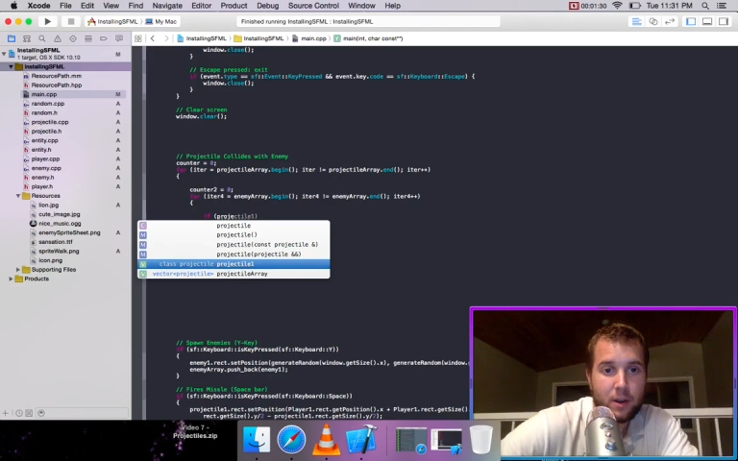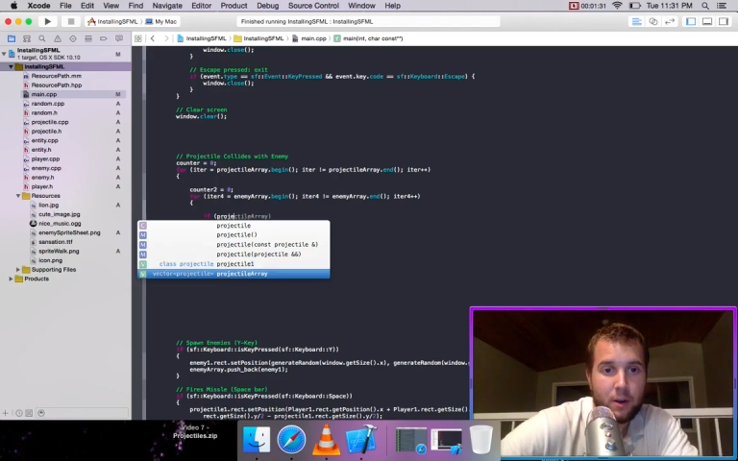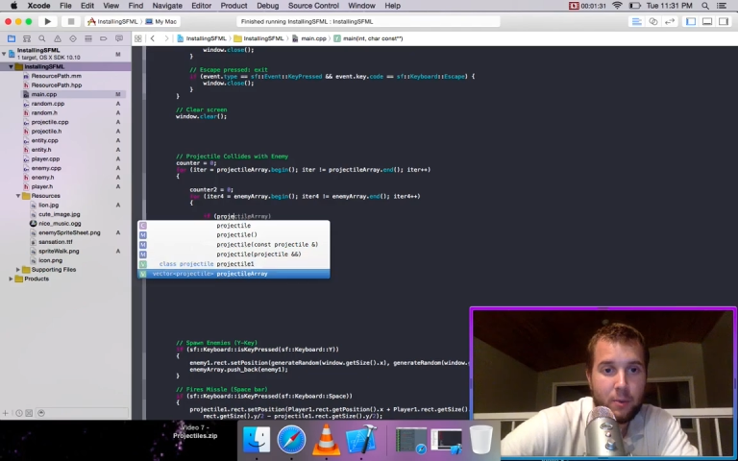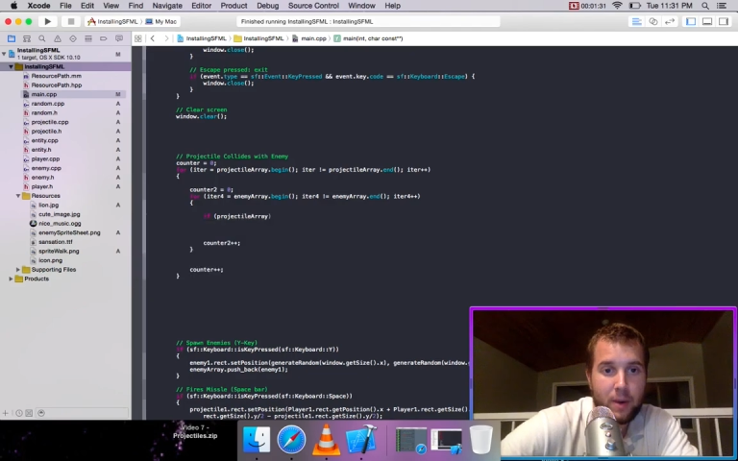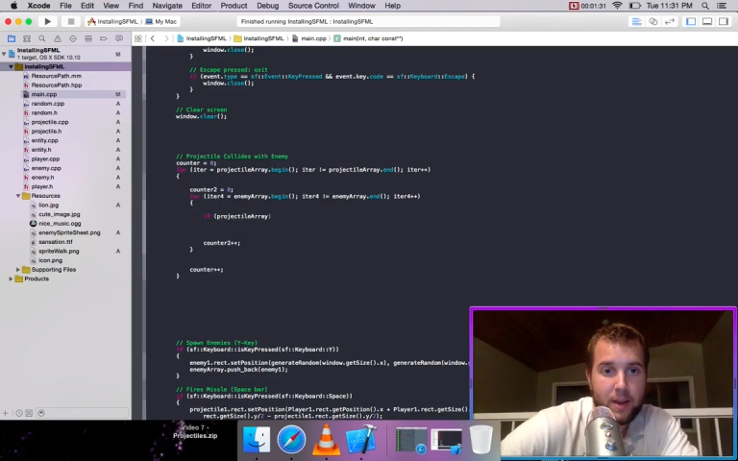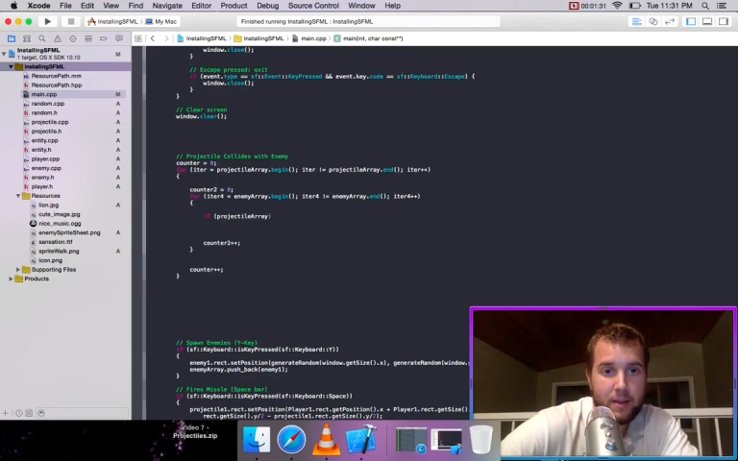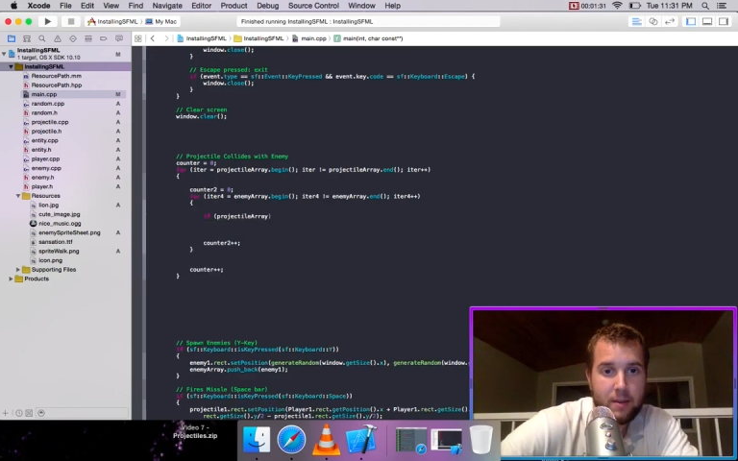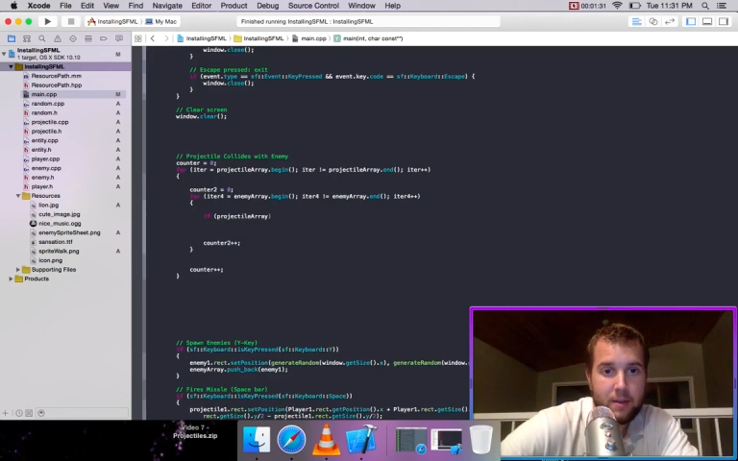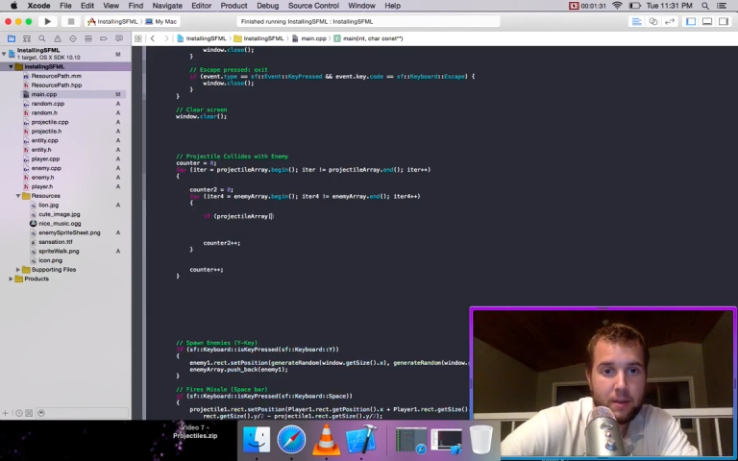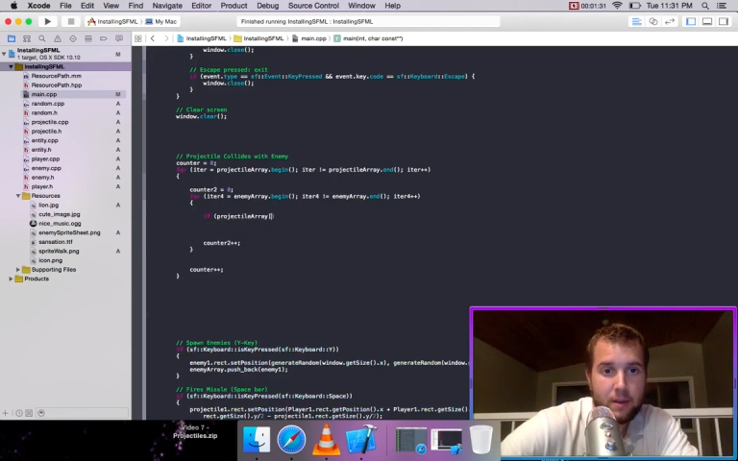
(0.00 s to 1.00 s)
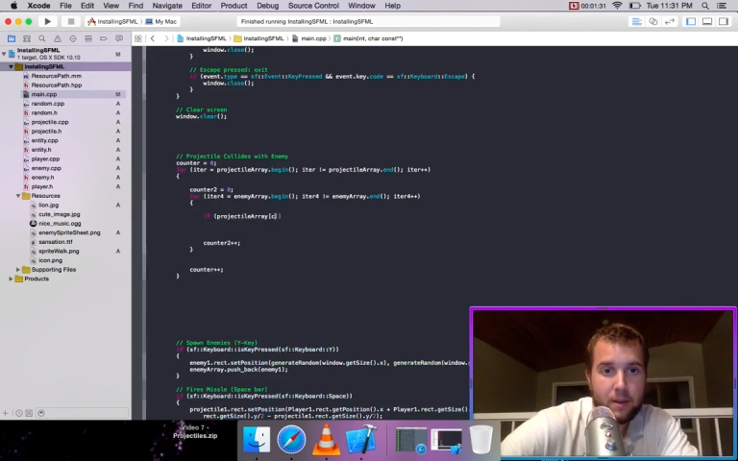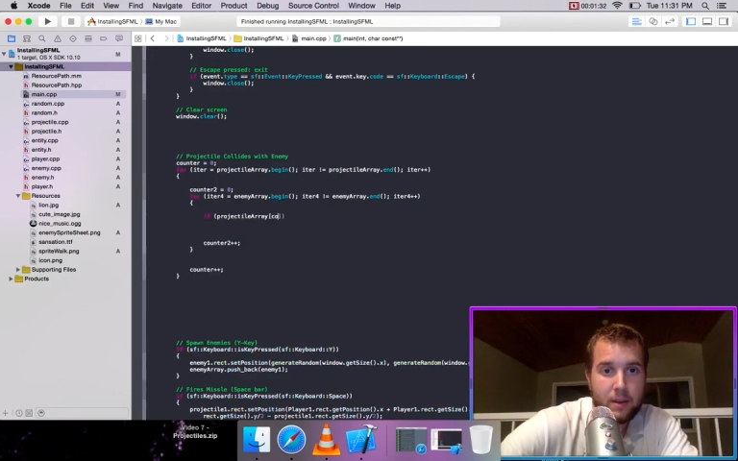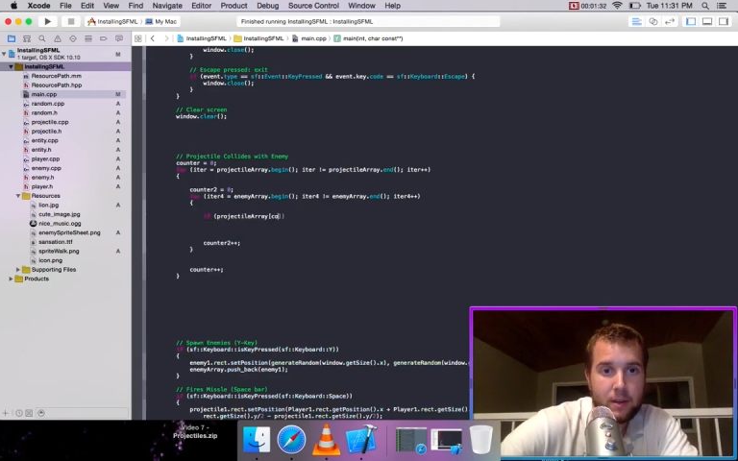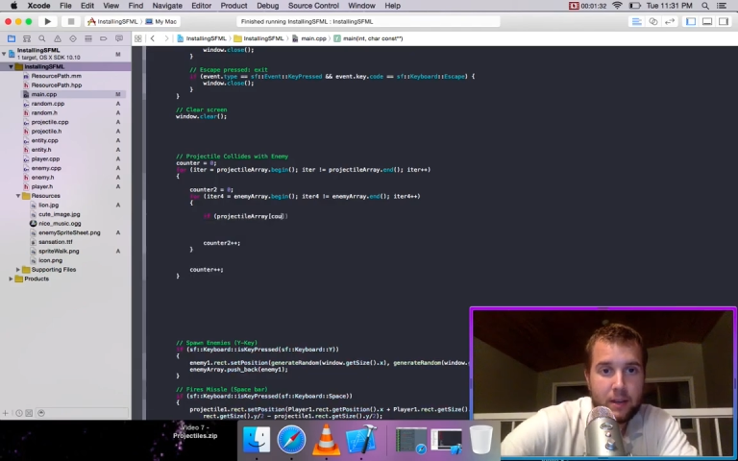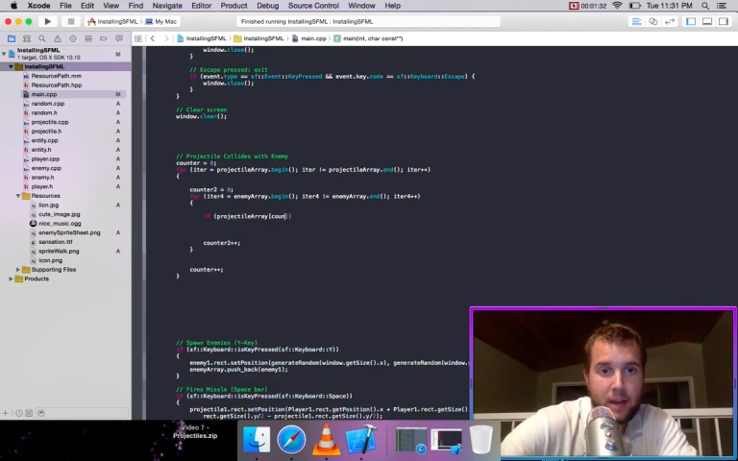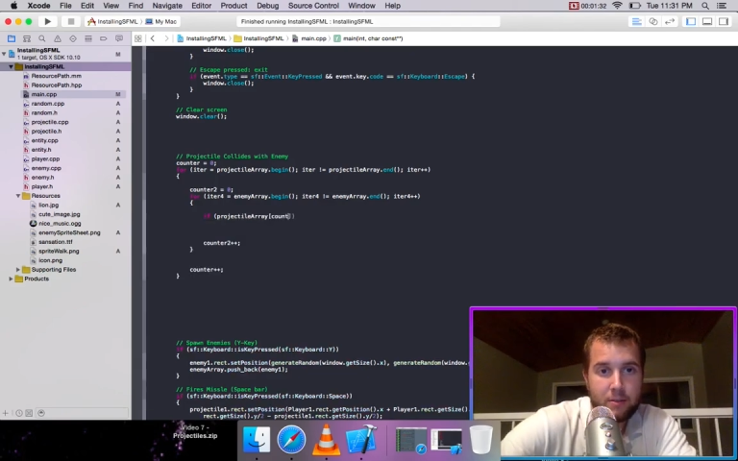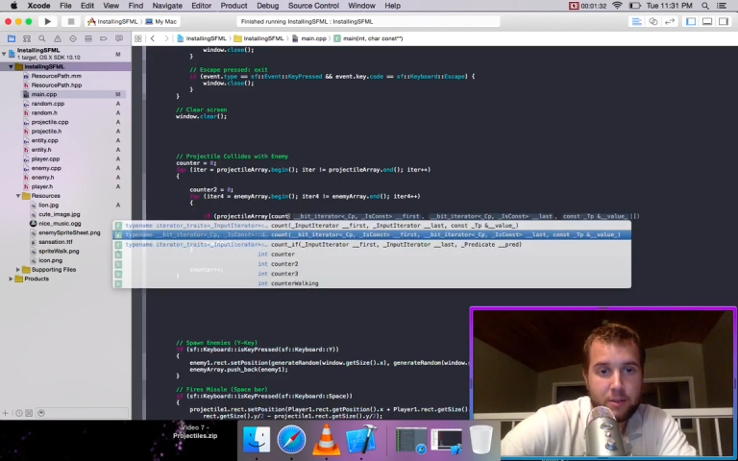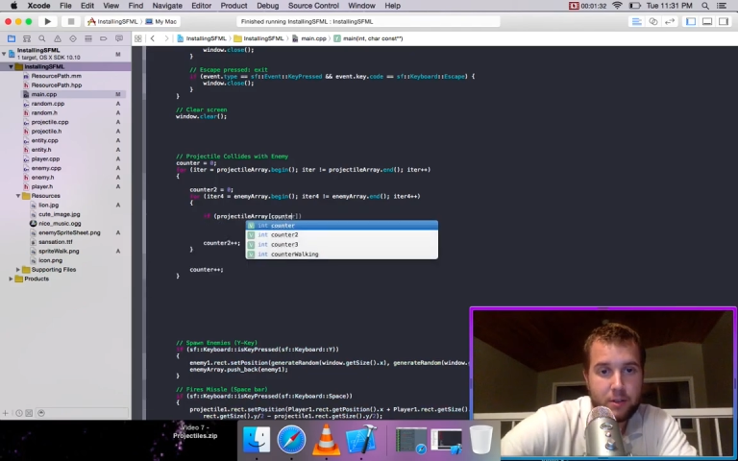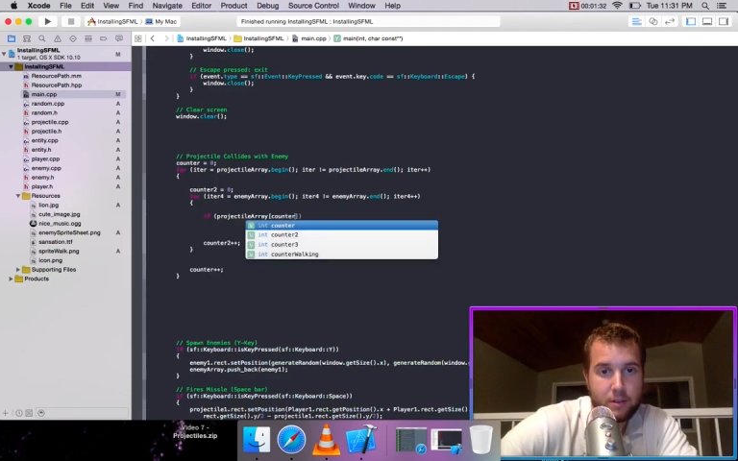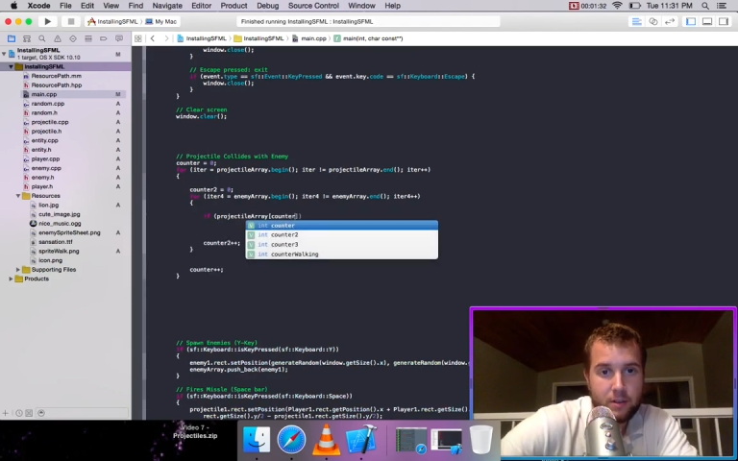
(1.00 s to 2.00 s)
array
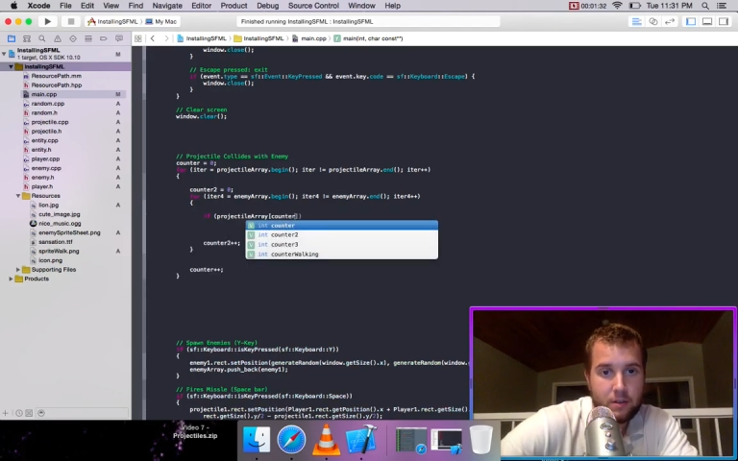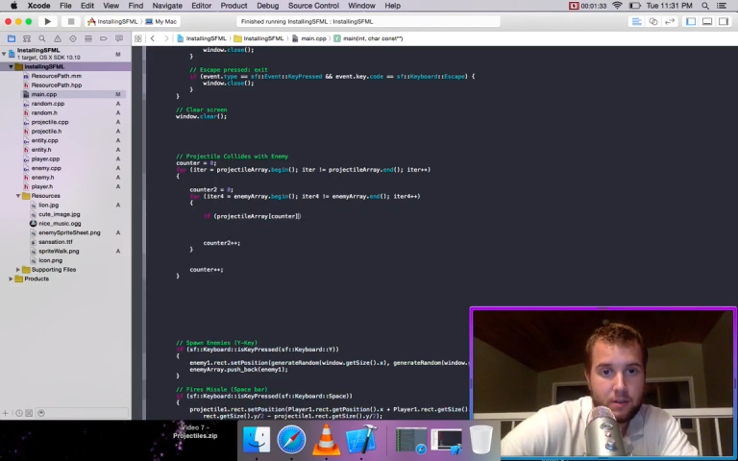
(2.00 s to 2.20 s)
counter,